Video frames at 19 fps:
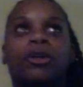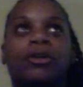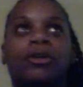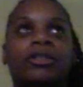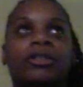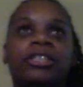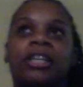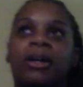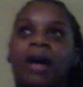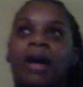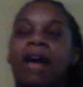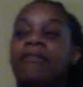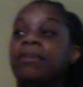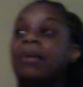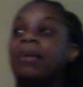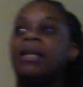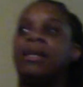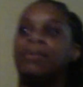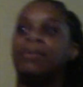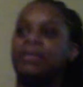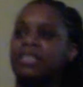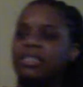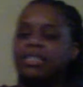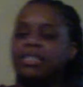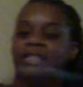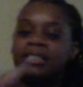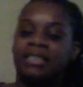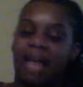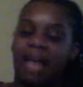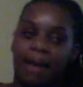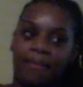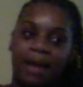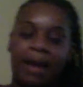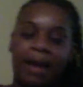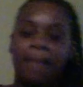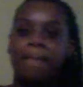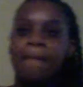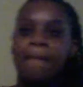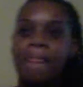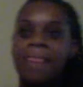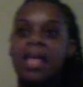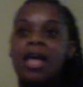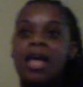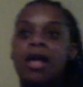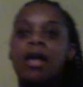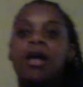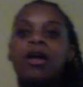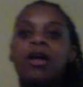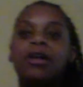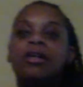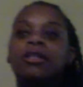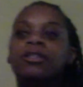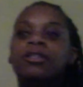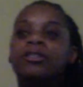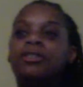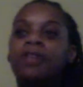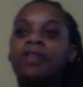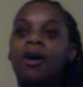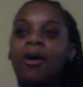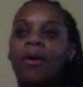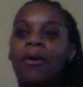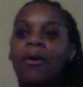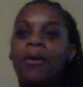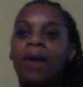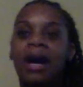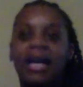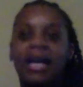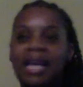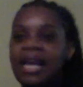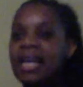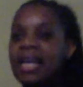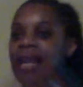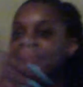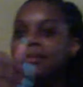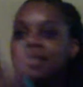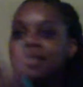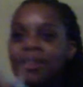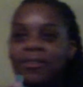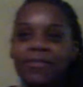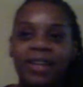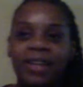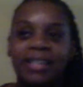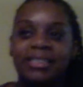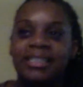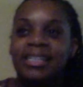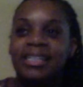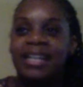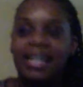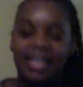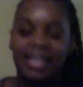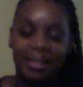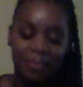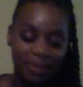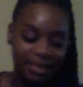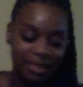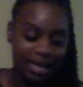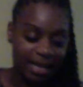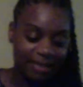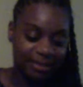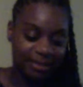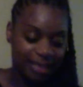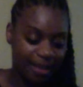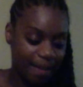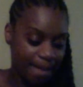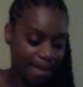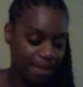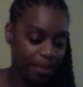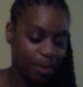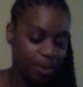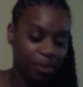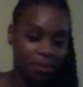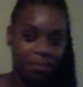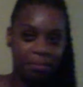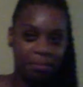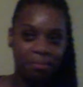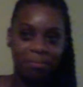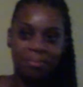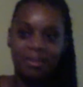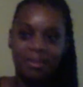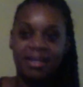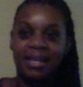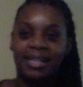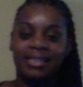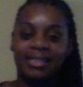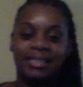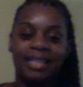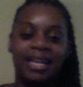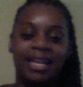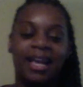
chill. Everybody. It was just a good time, right? So, again, I'm still facing Kiki. We dancing. Boop. We dancing.